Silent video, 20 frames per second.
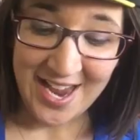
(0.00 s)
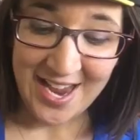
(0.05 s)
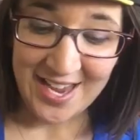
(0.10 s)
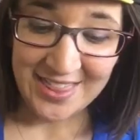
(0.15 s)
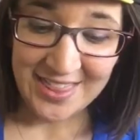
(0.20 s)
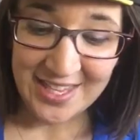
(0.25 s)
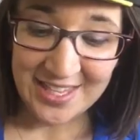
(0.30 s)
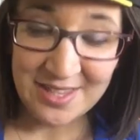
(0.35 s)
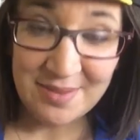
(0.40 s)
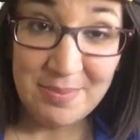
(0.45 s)

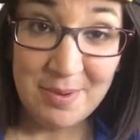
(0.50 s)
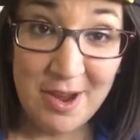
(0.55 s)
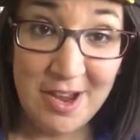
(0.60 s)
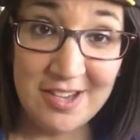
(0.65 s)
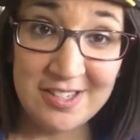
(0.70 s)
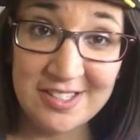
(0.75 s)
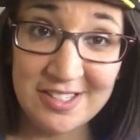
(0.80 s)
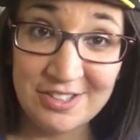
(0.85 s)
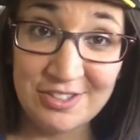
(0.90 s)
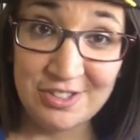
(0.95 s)
I think the
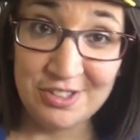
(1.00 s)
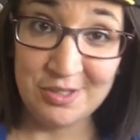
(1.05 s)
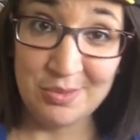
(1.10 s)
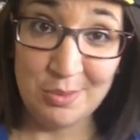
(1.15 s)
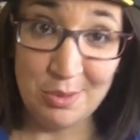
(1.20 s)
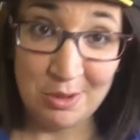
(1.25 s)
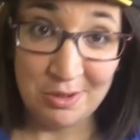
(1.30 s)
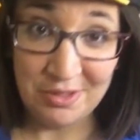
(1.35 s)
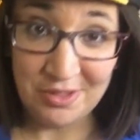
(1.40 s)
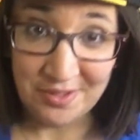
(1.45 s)
box is
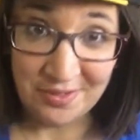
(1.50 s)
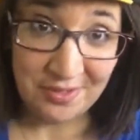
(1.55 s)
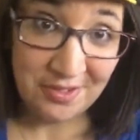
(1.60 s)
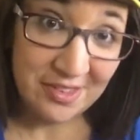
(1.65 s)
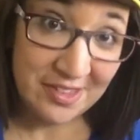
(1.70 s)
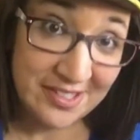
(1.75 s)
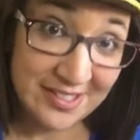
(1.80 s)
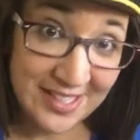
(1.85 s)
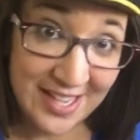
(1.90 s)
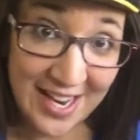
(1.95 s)
just worth it
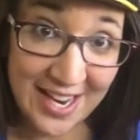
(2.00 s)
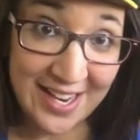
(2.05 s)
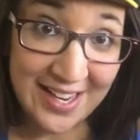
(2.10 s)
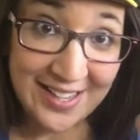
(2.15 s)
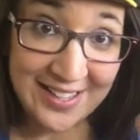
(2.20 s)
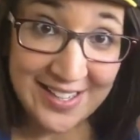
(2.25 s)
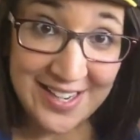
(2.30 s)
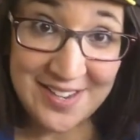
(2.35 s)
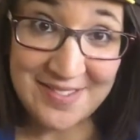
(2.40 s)
for this hat.